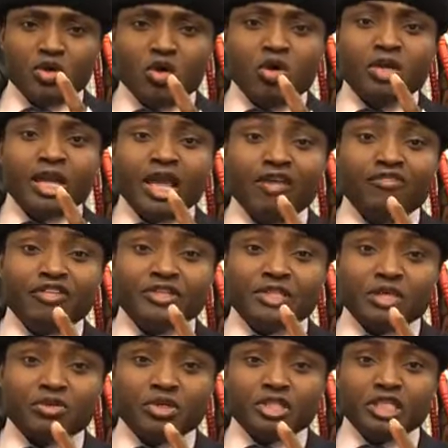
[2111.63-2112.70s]
on every
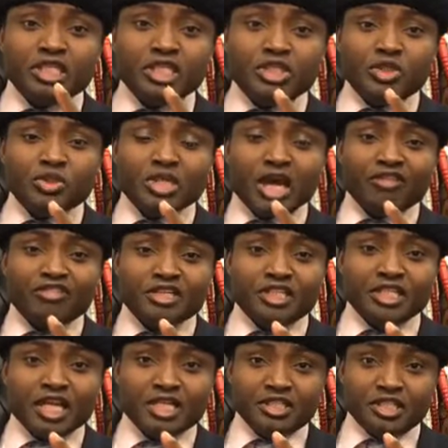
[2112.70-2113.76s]
security issues
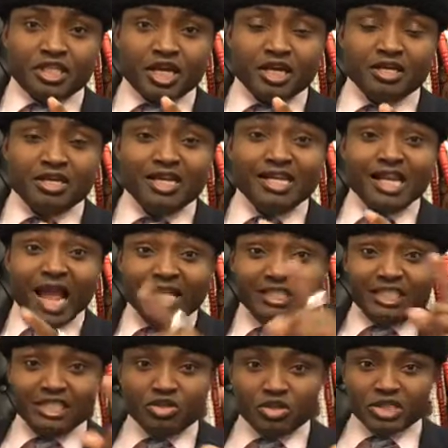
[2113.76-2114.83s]
affecting Nigeria.
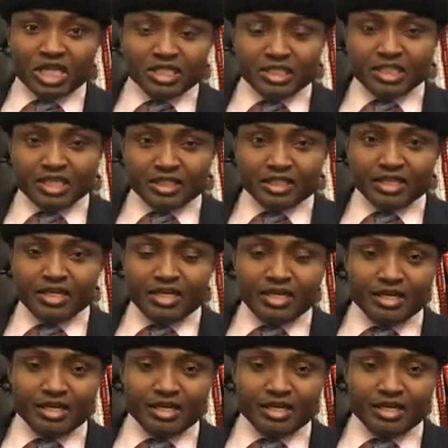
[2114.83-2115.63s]
19 northern states.